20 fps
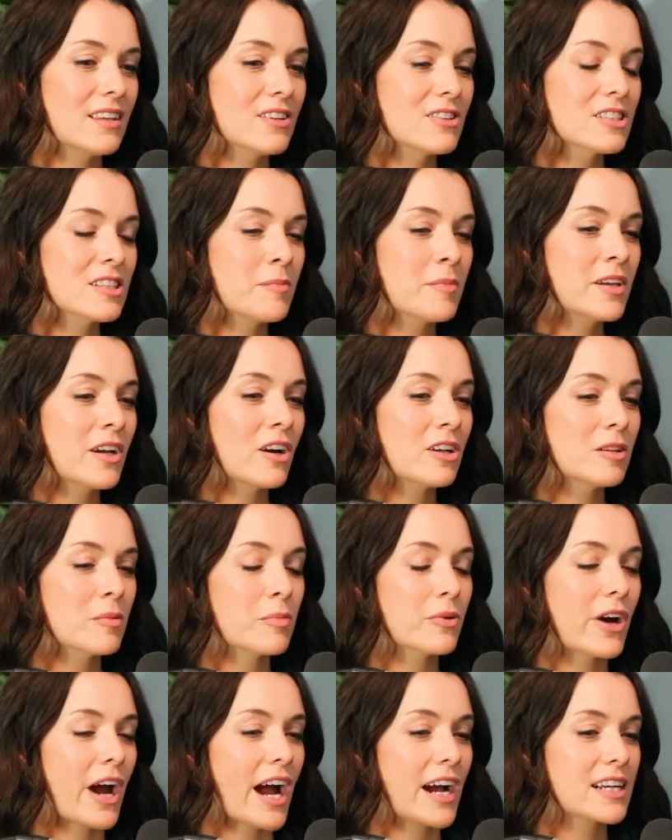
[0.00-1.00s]
There's something
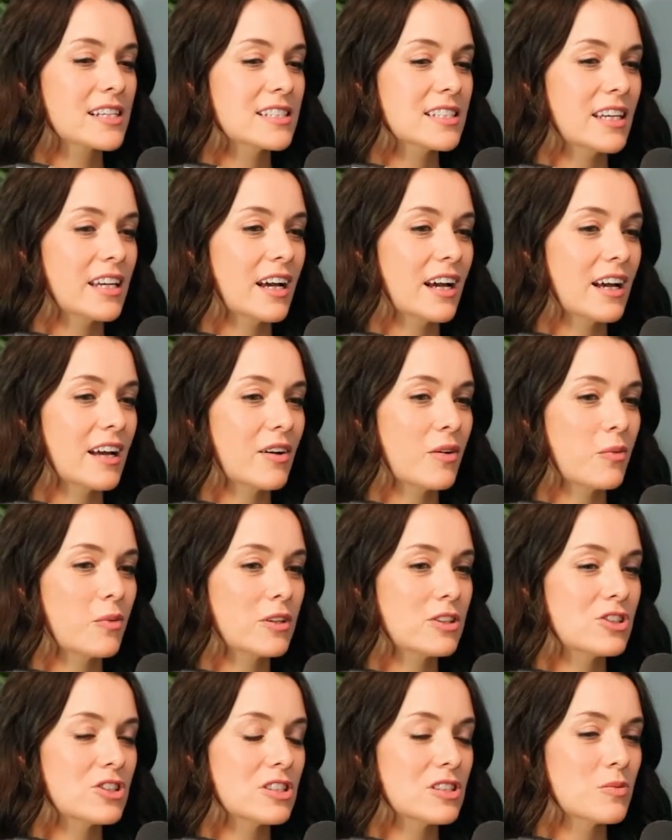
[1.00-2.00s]
called
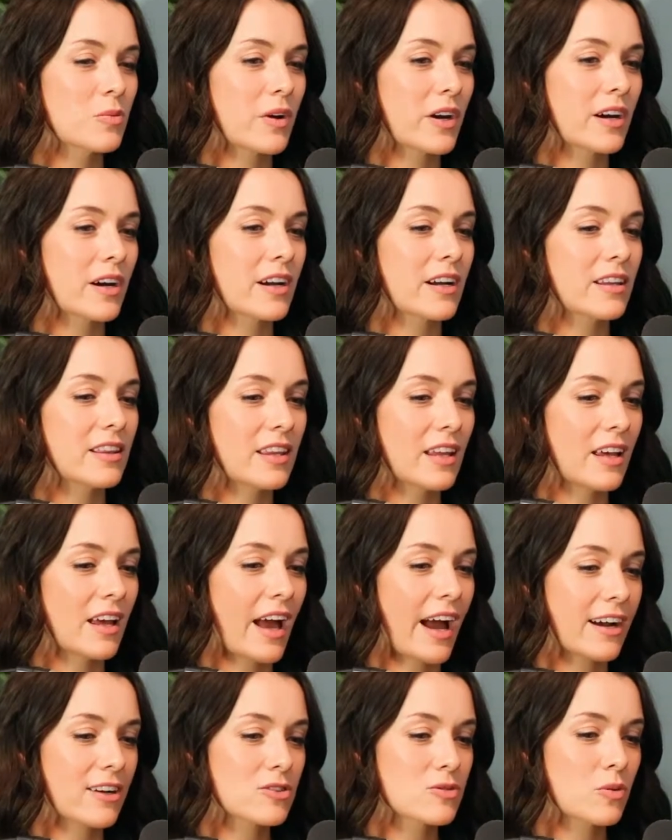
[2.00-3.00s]
apraxia, which is where
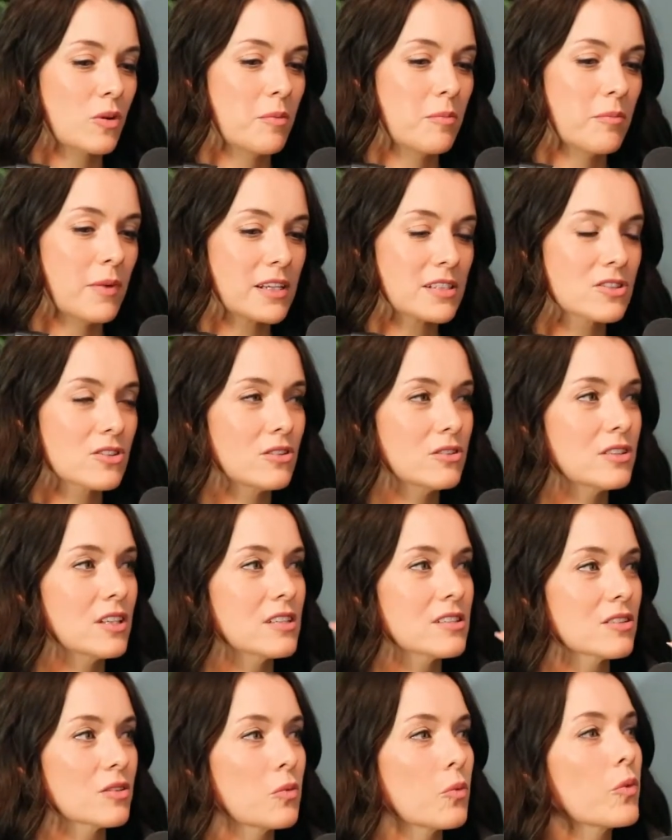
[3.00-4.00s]
the actual muscle
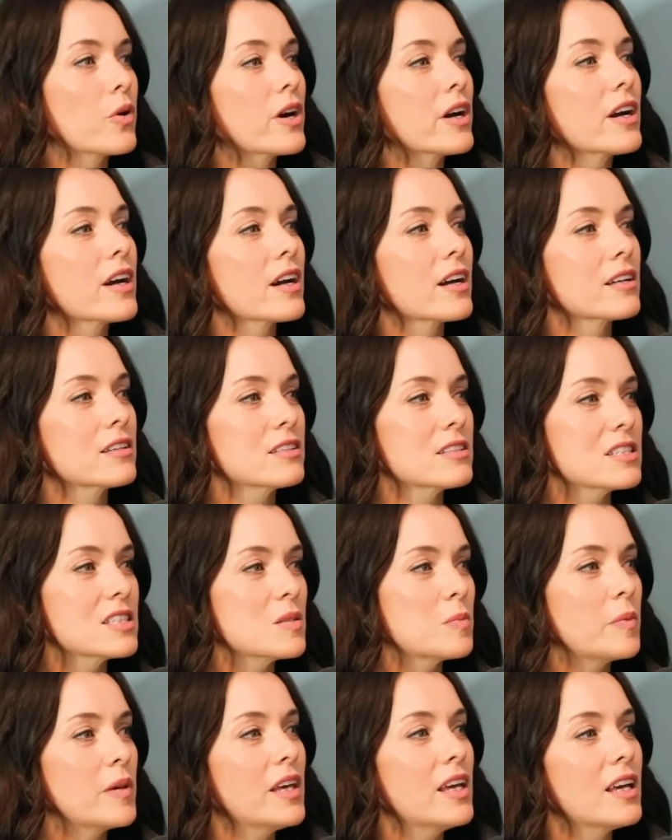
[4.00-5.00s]
doesn't work to
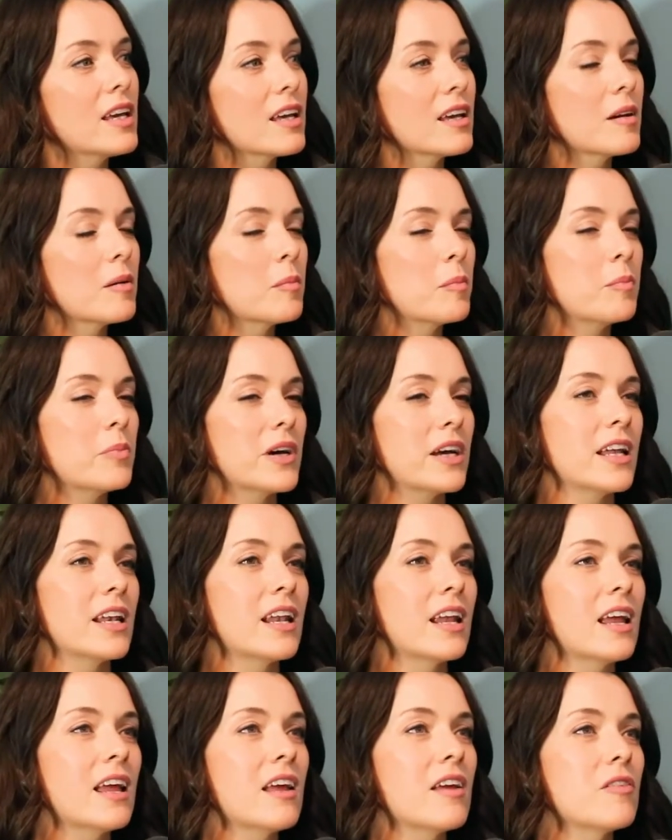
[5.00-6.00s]
speak.
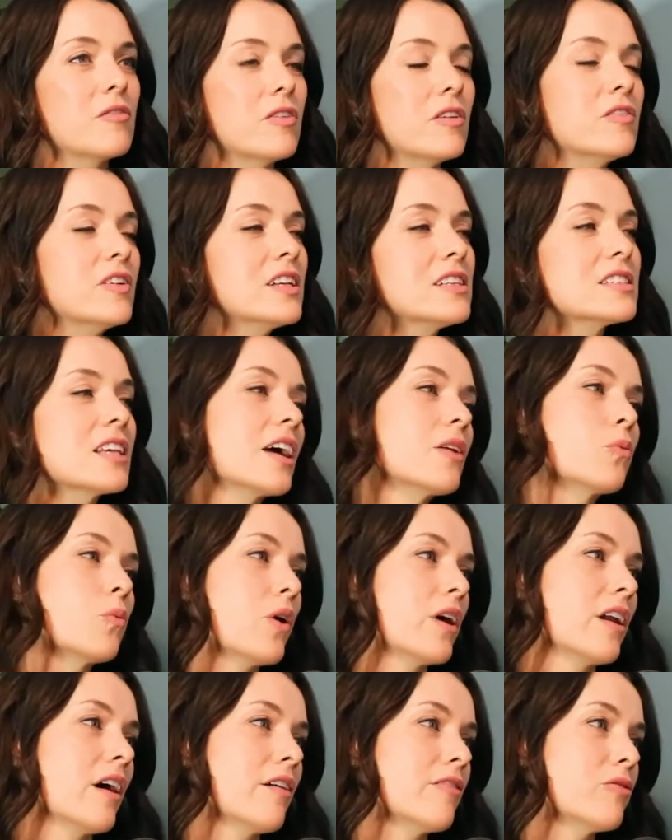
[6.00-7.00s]
But Vivian's
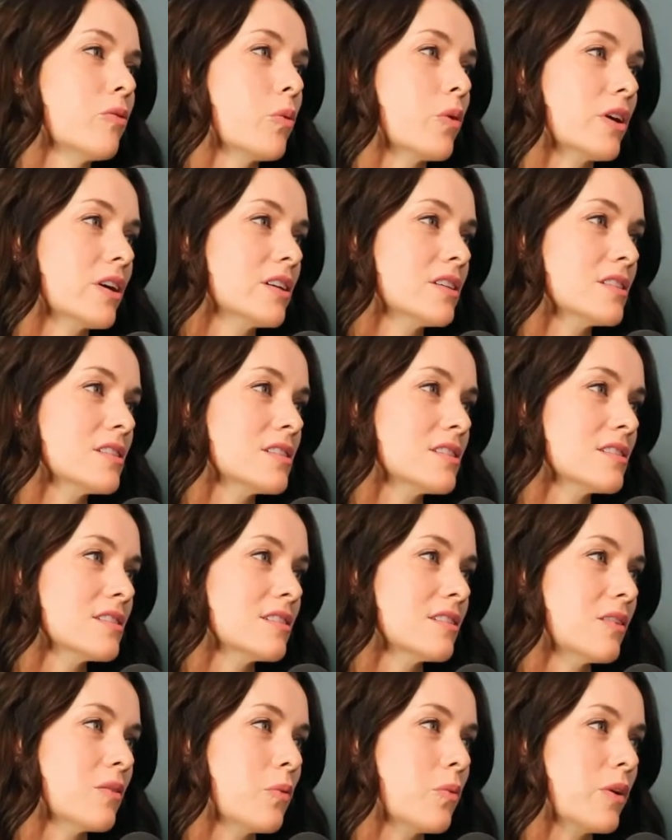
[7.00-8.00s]
had one-off
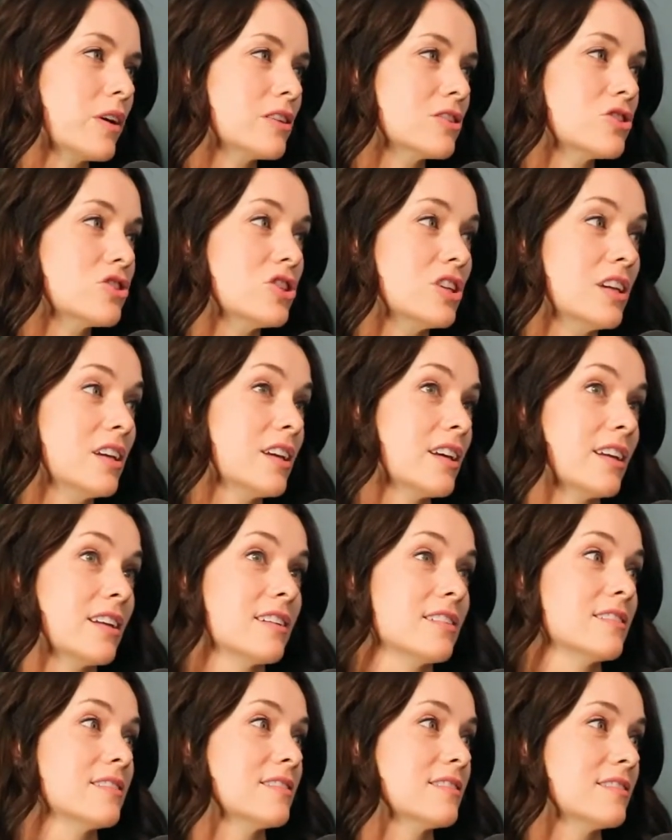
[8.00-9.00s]
words where
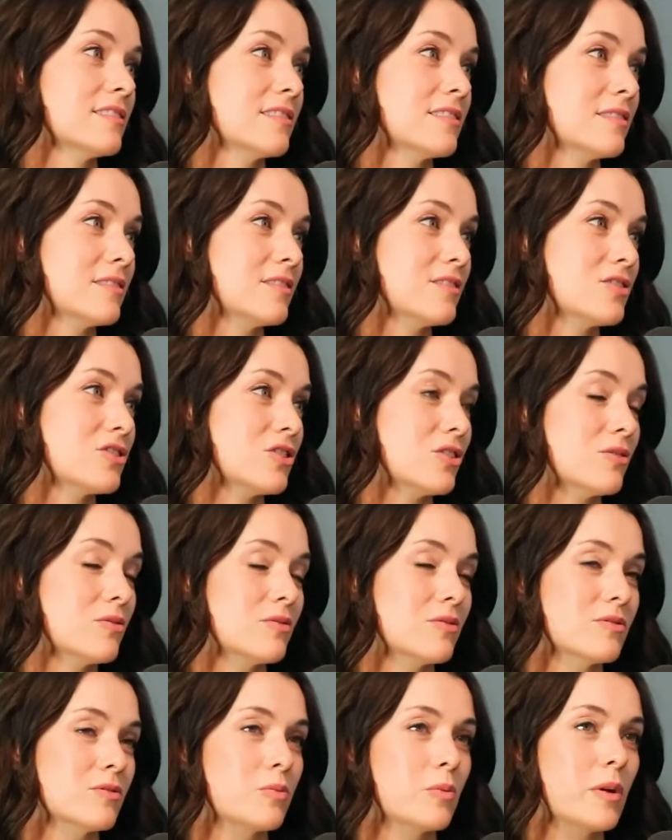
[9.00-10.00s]

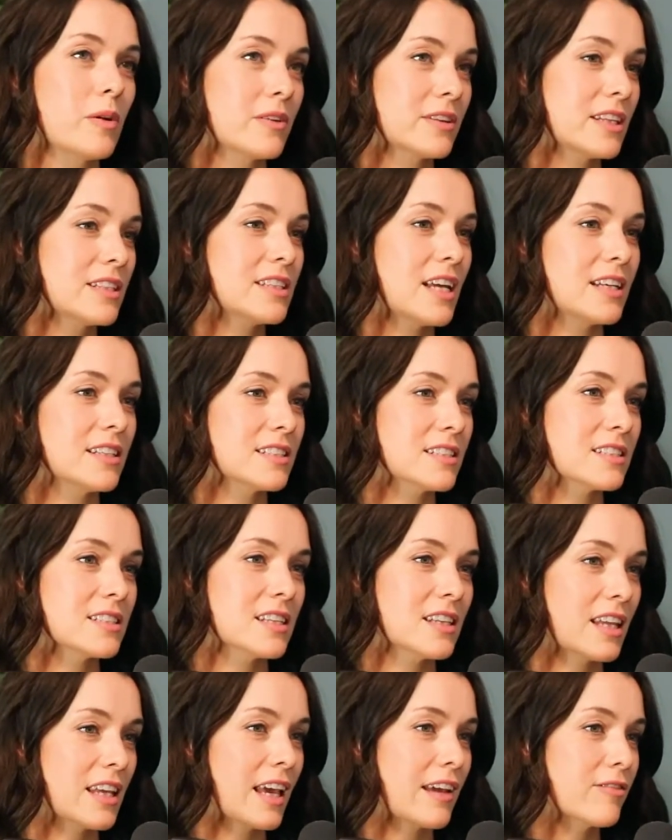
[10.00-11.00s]
we were at the
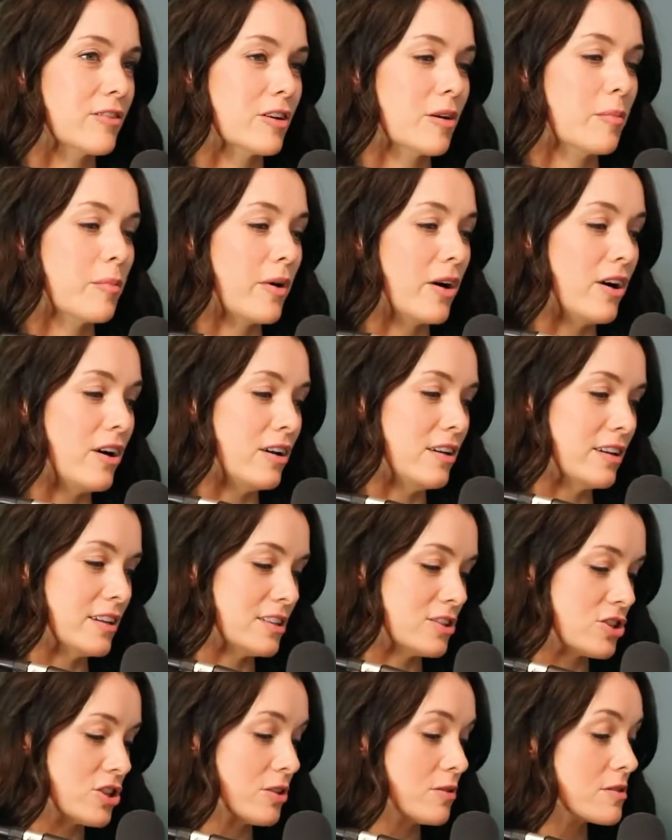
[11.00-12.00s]
dentist and they gave her a
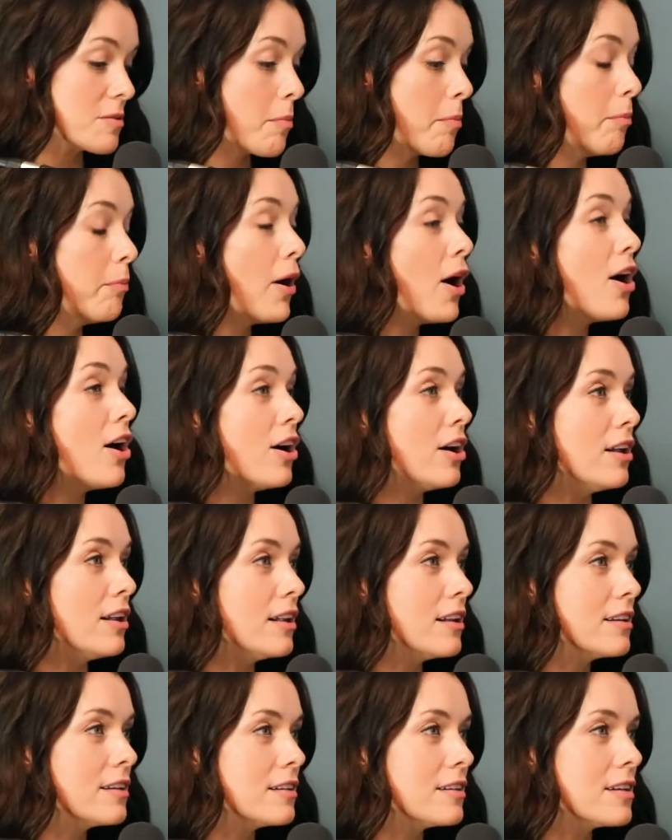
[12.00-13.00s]
ball and she goes,
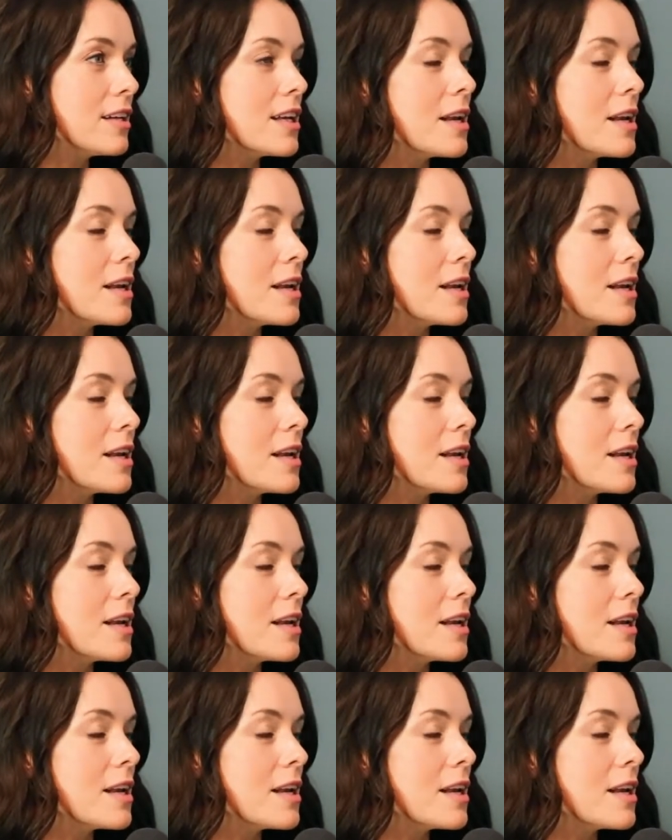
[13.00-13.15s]
ball.